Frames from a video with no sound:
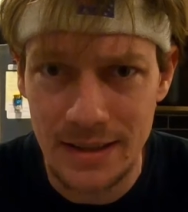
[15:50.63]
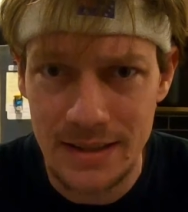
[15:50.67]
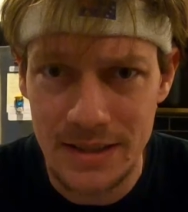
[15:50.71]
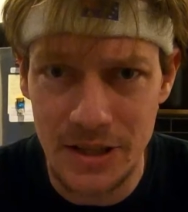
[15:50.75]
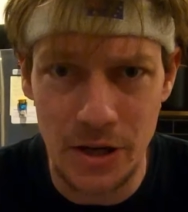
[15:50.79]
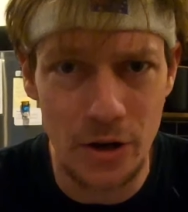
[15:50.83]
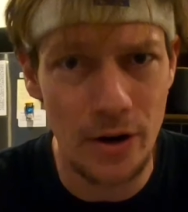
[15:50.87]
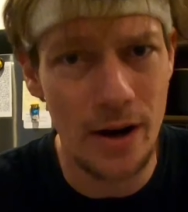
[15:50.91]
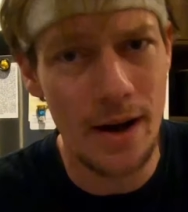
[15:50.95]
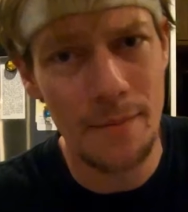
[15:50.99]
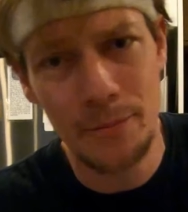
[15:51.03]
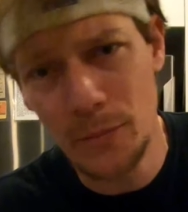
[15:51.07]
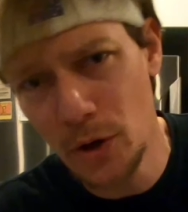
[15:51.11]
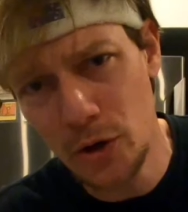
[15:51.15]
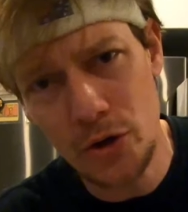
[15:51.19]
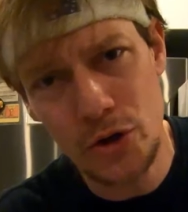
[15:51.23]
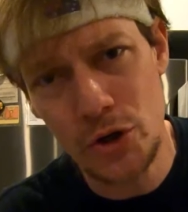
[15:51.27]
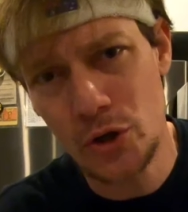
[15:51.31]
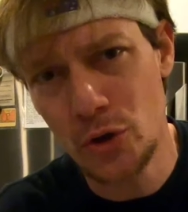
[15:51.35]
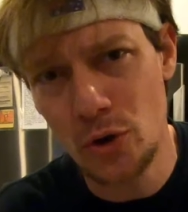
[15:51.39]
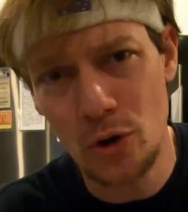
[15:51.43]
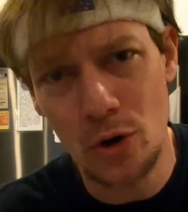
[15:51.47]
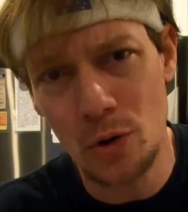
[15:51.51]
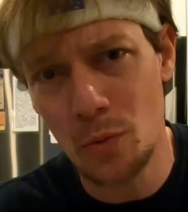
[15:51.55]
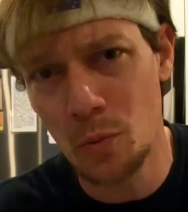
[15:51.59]
So I'm not
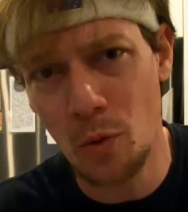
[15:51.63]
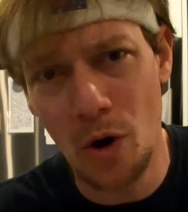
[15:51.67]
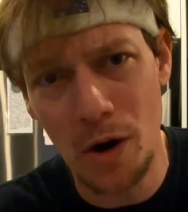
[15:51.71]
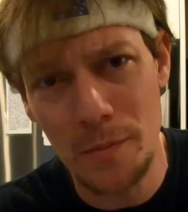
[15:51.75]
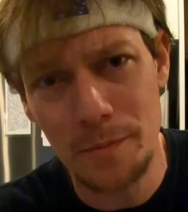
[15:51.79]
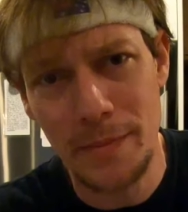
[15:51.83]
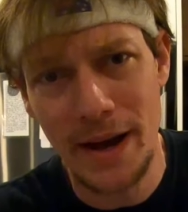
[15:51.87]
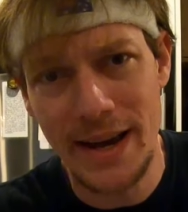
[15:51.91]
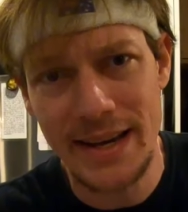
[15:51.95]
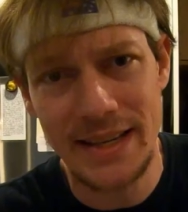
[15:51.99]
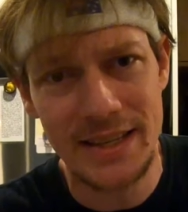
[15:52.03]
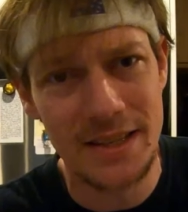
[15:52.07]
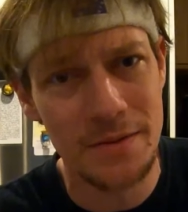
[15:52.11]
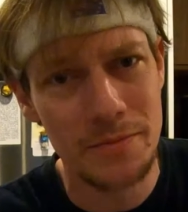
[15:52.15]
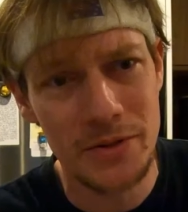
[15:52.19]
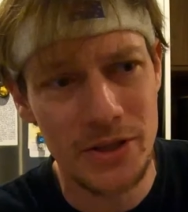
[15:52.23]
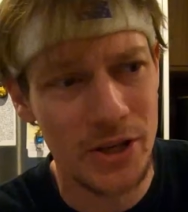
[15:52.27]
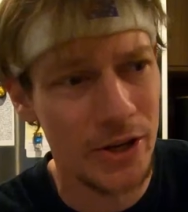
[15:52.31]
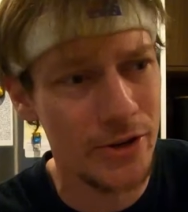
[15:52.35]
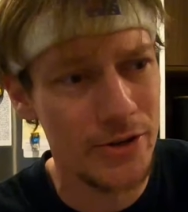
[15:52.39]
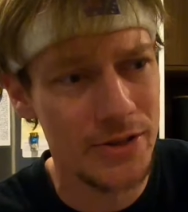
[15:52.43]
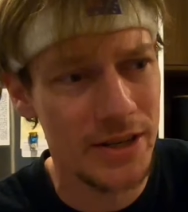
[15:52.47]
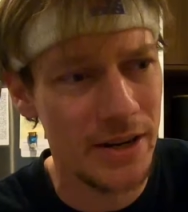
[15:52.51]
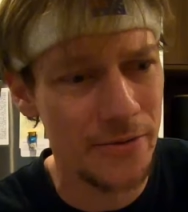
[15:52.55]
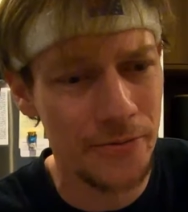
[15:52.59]
sure what makes them
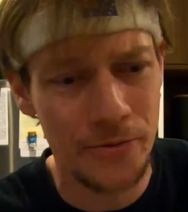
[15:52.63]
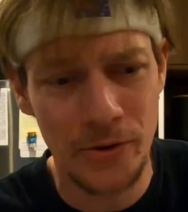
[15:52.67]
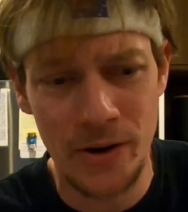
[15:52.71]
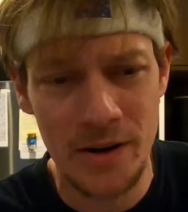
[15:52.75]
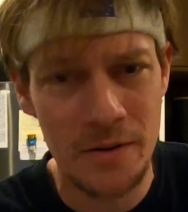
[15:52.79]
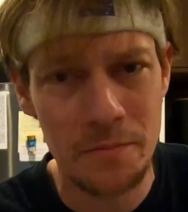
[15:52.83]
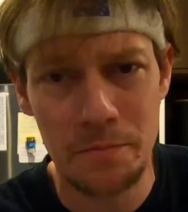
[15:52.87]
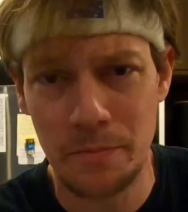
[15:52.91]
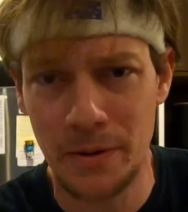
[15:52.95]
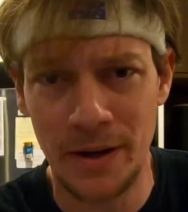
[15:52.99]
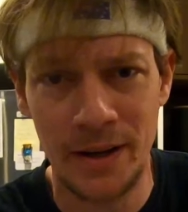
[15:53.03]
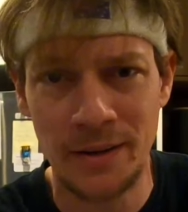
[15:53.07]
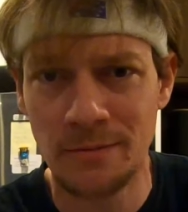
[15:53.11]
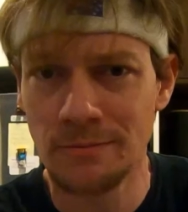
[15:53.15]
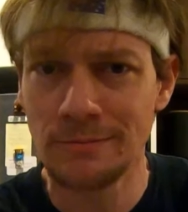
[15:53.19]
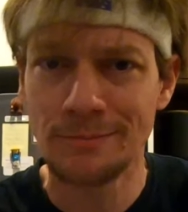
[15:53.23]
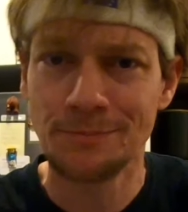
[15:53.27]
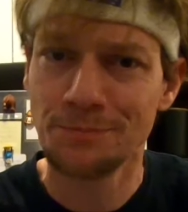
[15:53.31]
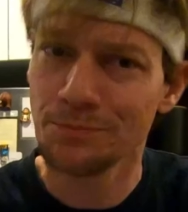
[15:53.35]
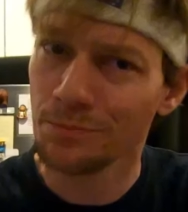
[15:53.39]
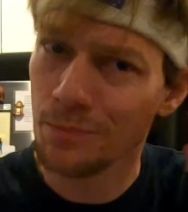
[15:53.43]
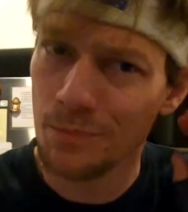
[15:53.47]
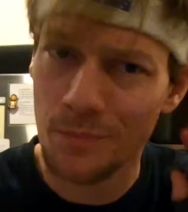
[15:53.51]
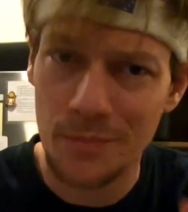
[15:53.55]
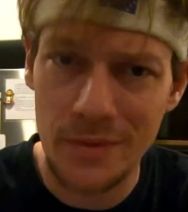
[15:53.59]
so different, but
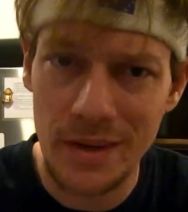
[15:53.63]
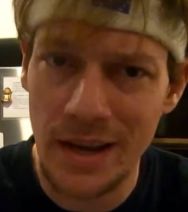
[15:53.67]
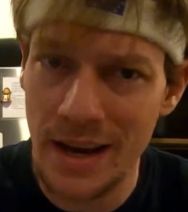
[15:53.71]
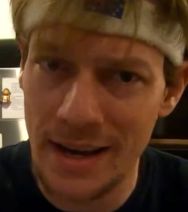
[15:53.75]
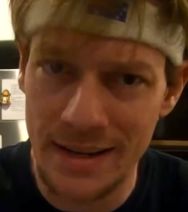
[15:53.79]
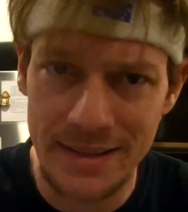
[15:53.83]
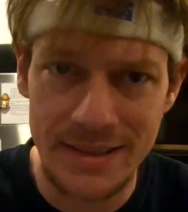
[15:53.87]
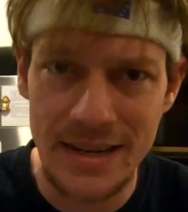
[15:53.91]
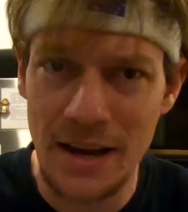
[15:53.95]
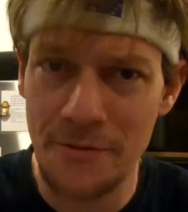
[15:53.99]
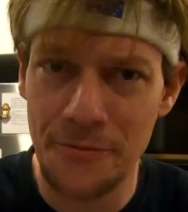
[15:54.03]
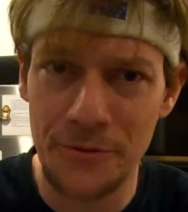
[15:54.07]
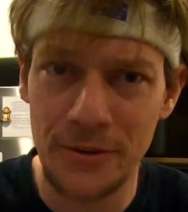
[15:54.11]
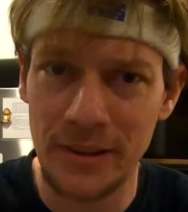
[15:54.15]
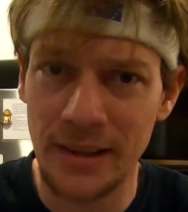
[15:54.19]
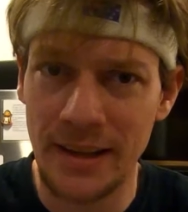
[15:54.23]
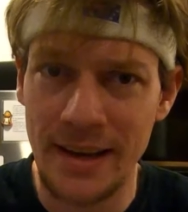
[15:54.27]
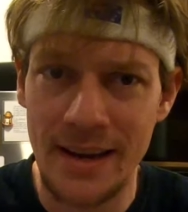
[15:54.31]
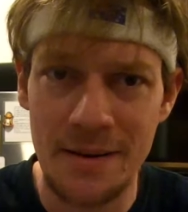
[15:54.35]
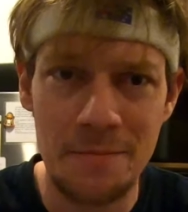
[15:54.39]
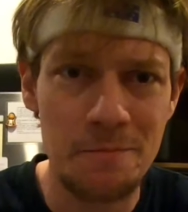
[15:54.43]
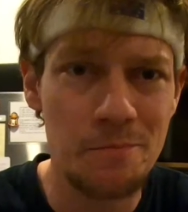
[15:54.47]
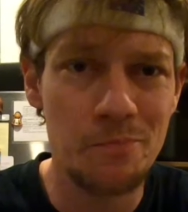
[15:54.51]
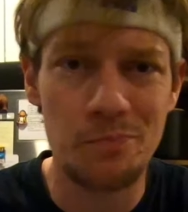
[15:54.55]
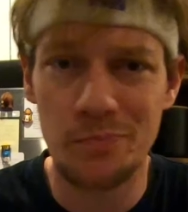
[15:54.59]
yeah,
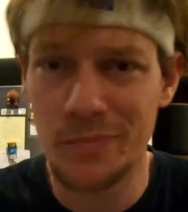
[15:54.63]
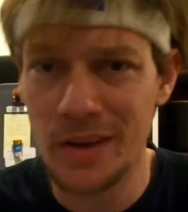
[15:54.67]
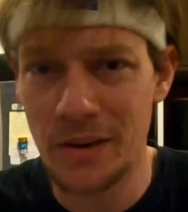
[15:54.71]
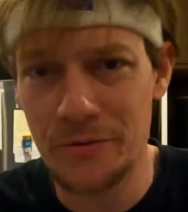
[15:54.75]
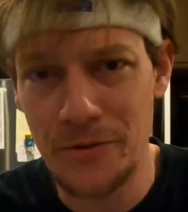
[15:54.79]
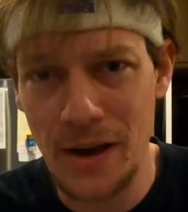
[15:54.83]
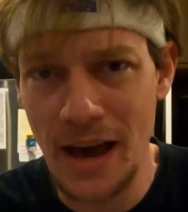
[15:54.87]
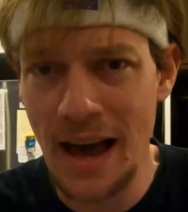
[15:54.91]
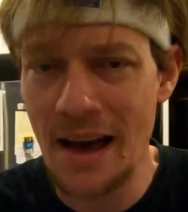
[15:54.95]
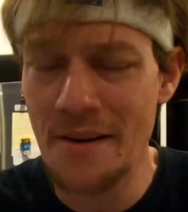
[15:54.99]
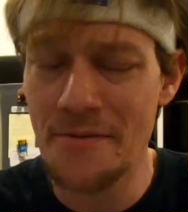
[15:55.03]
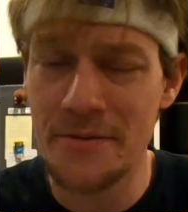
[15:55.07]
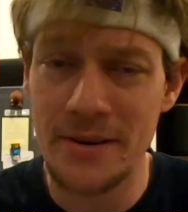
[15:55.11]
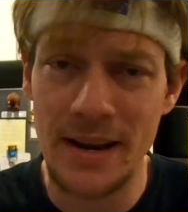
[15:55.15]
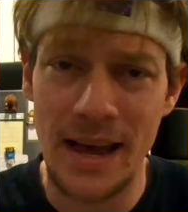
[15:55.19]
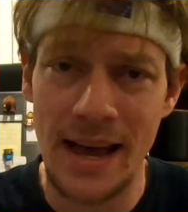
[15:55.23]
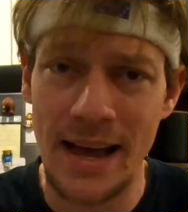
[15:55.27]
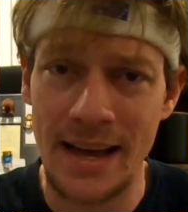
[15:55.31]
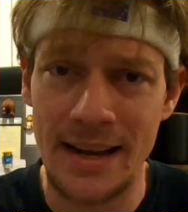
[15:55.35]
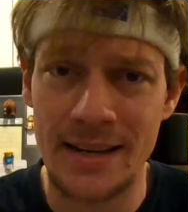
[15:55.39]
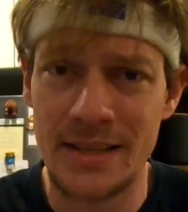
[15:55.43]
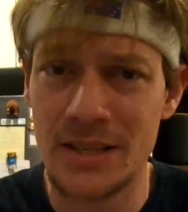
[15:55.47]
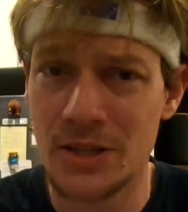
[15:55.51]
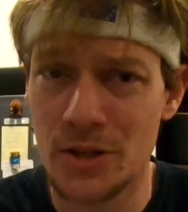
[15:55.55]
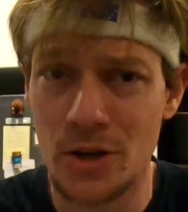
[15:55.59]
definitely if you haven't
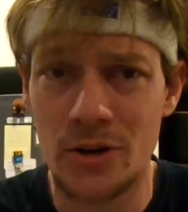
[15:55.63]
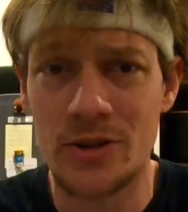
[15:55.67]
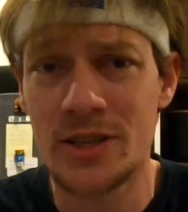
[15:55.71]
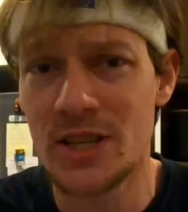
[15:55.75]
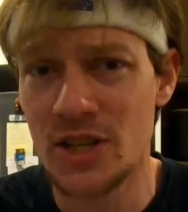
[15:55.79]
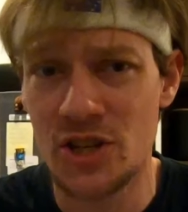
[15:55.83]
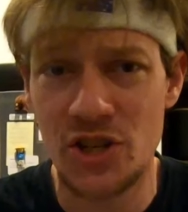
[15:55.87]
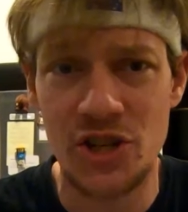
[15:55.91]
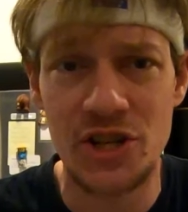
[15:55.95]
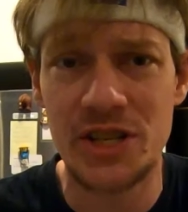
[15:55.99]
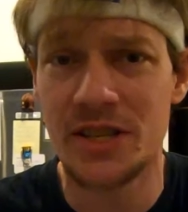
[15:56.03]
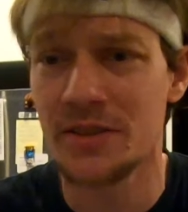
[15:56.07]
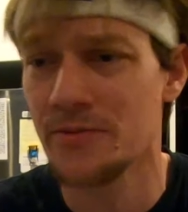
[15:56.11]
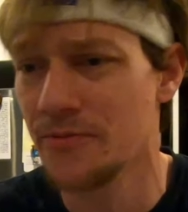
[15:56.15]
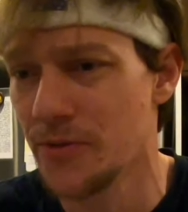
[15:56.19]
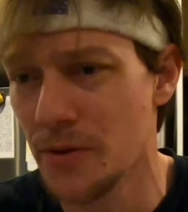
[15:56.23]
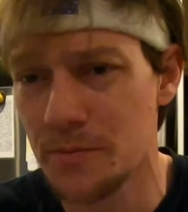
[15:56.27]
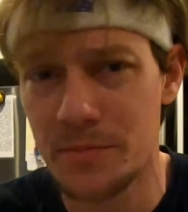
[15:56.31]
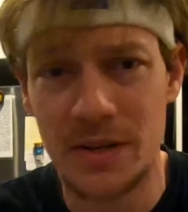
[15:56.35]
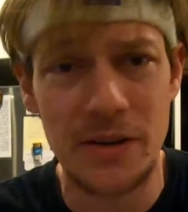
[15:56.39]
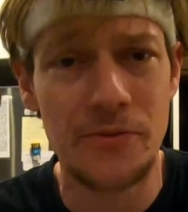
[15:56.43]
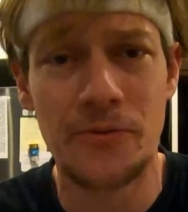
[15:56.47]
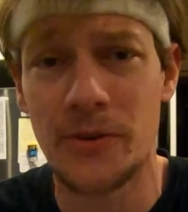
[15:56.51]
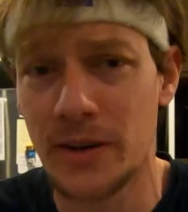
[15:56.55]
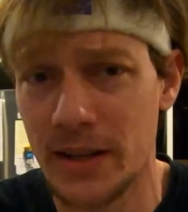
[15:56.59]
had sausages
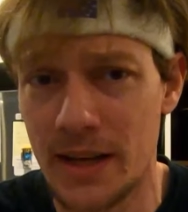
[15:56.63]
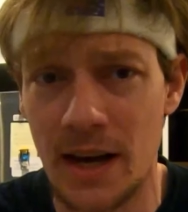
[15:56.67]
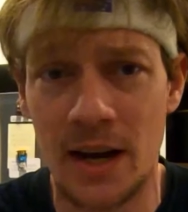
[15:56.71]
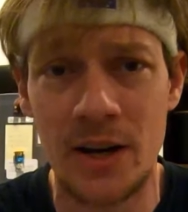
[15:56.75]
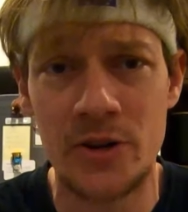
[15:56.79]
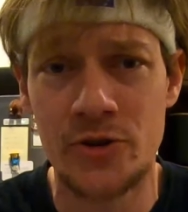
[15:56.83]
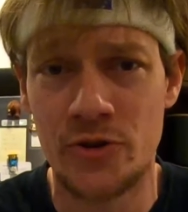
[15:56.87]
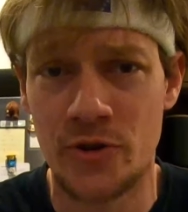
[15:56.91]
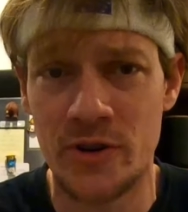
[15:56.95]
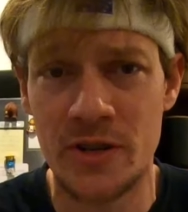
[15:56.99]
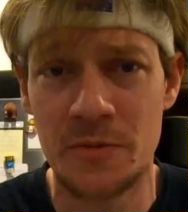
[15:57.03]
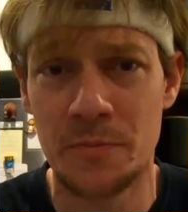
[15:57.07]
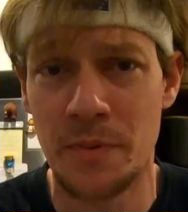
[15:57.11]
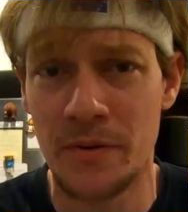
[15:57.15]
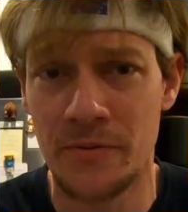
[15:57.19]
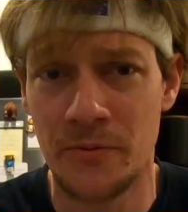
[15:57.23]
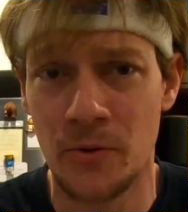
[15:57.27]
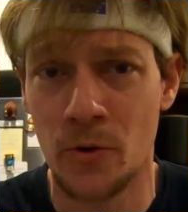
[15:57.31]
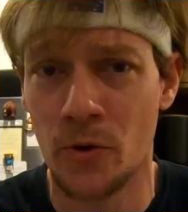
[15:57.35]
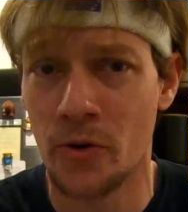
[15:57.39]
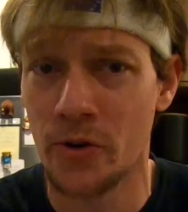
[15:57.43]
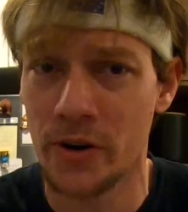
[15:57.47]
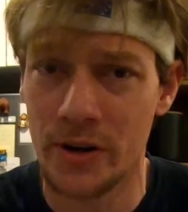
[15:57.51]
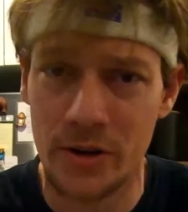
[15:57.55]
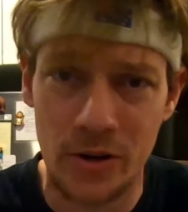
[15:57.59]
from different countries
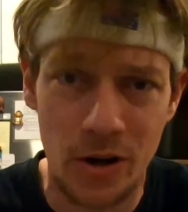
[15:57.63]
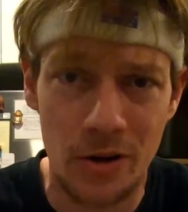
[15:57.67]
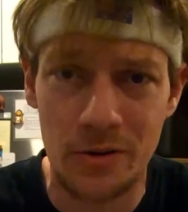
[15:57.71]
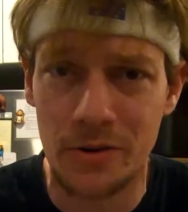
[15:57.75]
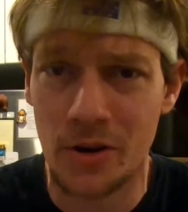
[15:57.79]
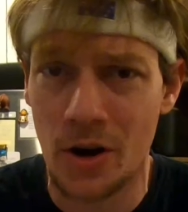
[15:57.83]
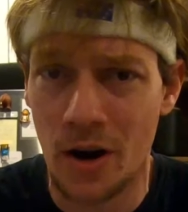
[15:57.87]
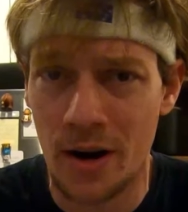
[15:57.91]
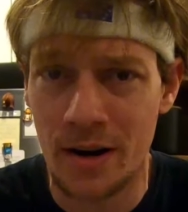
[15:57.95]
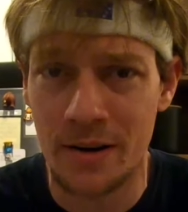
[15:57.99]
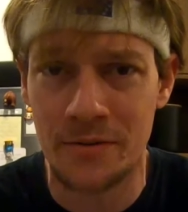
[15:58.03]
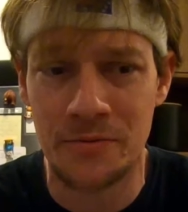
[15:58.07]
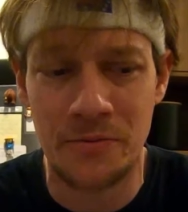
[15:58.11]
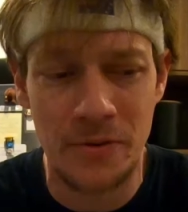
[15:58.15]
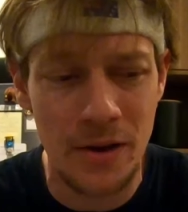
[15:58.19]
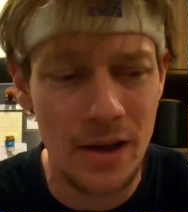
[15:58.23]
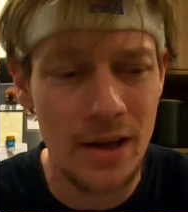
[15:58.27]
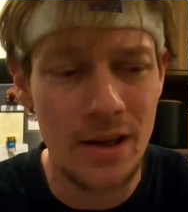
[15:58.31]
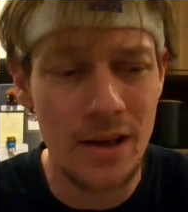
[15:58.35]
before and not kind of